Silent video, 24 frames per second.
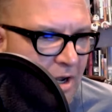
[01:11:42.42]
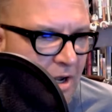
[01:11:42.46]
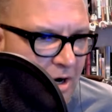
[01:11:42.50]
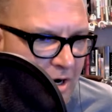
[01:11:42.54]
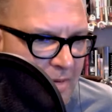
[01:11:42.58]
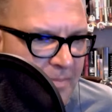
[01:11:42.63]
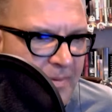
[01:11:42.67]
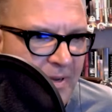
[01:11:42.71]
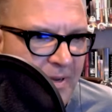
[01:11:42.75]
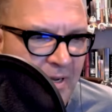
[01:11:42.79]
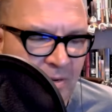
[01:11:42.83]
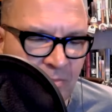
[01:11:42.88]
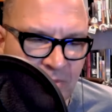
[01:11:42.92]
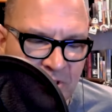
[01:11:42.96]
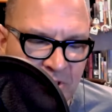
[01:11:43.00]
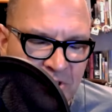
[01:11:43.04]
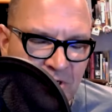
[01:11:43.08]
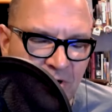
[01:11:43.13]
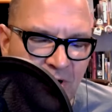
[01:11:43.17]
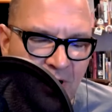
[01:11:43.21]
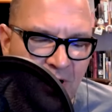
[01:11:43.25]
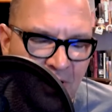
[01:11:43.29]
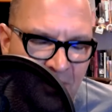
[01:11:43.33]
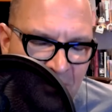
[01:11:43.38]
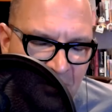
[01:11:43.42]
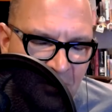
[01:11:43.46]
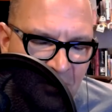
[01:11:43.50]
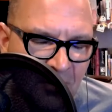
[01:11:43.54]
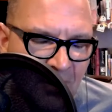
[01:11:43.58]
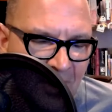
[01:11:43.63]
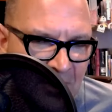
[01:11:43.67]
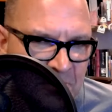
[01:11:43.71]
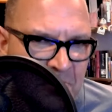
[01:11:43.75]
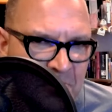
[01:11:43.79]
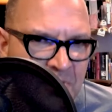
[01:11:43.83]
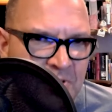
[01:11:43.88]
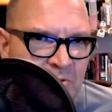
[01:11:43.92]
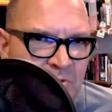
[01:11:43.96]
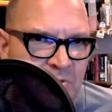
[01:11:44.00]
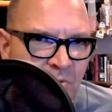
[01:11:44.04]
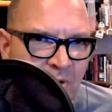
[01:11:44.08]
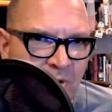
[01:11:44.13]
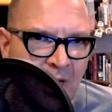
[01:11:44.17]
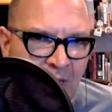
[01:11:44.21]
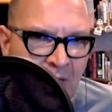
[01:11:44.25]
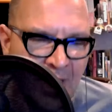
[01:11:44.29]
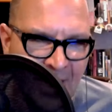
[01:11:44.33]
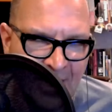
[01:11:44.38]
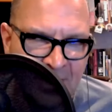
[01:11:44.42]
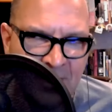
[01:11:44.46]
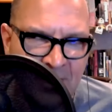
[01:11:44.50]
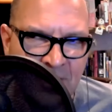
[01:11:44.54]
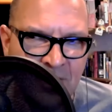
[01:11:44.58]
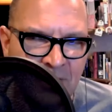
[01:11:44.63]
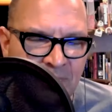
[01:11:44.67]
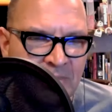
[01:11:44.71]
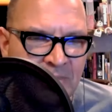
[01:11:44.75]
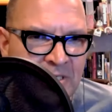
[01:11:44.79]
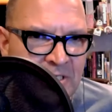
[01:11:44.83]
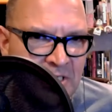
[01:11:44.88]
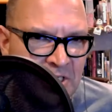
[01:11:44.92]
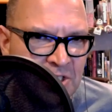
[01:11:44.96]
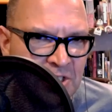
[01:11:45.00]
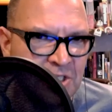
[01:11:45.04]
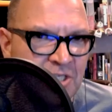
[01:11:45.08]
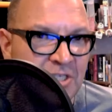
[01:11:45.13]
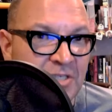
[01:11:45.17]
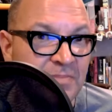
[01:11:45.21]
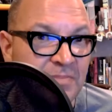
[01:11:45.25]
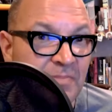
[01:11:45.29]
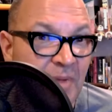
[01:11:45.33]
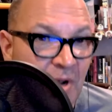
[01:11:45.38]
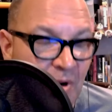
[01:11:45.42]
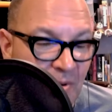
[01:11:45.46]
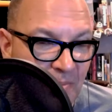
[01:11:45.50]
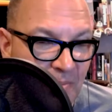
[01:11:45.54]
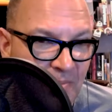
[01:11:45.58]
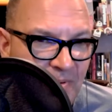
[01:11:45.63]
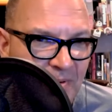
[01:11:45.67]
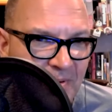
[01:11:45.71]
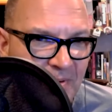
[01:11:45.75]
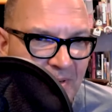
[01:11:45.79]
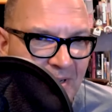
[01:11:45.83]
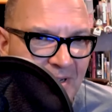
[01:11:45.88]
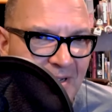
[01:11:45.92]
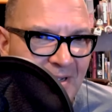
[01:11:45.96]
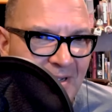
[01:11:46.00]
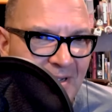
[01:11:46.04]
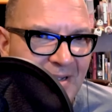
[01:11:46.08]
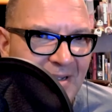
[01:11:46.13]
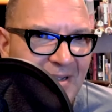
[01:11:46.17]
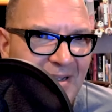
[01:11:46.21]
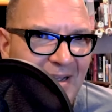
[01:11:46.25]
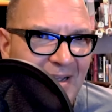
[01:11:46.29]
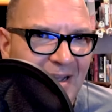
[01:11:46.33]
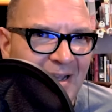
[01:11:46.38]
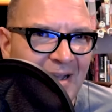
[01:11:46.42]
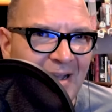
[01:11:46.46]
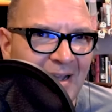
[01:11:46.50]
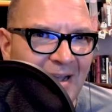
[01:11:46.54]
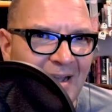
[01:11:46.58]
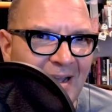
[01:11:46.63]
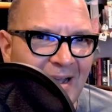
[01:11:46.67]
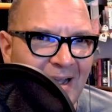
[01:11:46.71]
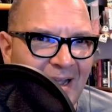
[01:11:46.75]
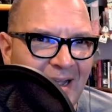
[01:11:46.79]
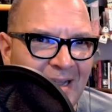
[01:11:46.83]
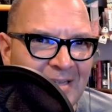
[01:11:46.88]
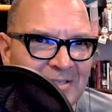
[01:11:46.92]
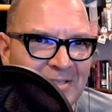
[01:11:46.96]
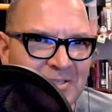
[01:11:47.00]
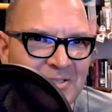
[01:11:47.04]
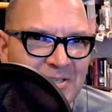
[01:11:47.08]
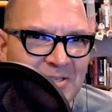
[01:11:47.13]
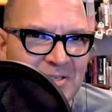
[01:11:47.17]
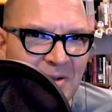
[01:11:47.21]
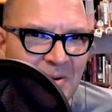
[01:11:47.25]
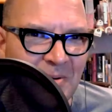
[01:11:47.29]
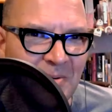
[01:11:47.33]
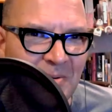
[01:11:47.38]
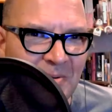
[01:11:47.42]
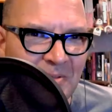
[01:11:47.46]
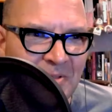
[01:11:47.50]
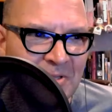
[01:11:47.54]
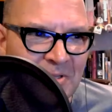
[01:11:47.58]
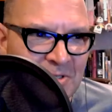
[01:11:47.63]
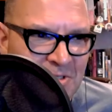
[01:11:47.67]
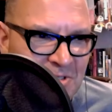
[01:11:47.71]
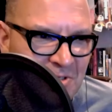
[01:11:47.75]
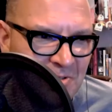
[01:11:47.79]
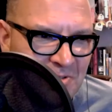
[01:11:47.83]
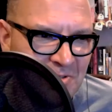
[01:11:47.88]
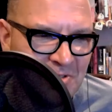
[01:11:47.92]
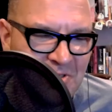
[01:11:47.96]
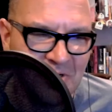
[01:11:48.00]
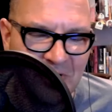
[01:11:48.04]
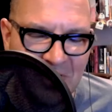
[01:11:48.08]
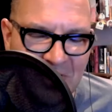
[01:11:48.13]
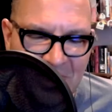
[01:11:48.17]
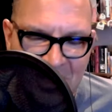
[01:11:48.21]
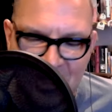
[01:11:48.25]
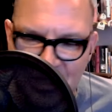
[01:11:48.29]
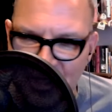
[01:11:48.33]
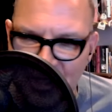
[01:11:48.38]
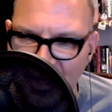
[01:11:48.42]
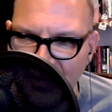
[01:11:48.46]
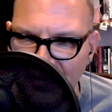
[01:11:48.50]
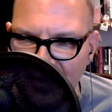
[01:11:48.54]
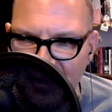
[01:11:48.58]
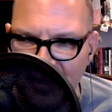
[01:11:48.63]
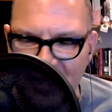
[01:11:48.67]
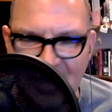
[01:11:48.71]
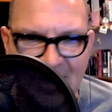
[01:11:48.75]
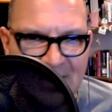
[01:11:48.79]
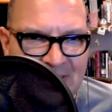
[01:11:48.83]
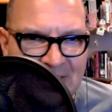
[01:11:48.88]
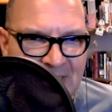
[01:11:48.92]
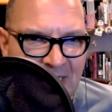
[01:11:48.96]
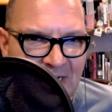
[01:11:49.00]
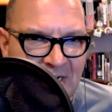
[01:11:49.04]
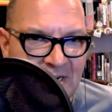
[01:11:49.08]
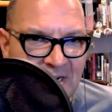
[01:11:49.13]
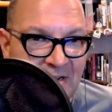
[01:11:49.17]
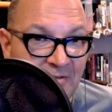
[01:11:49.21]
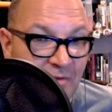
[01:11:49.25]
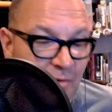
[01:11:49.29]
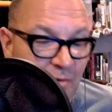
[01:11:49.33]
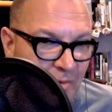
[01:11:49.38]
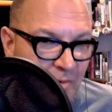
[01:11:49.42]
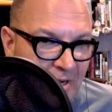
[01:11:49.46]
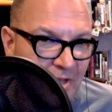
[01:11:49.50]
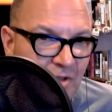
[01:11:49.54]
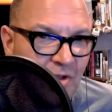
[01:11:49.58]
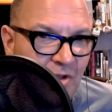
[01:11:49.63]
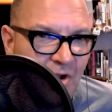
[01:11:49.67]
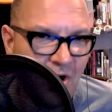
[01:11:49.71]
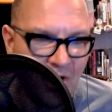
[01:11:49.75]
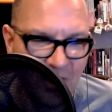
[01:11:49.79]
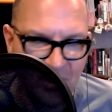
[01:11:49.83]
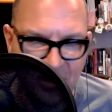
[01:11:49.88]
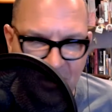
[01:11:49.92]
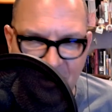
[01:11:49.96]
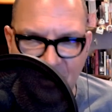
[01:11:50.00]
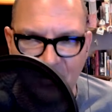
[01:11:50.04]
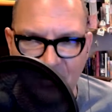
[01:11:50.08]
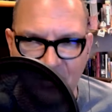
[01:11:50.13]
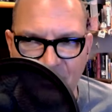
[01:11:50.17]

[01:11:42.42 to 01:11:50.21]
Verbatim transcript: LARP in which her undergraduates elect the Medici's Pope. Uh, and so the students are each given the identity of a real cardinal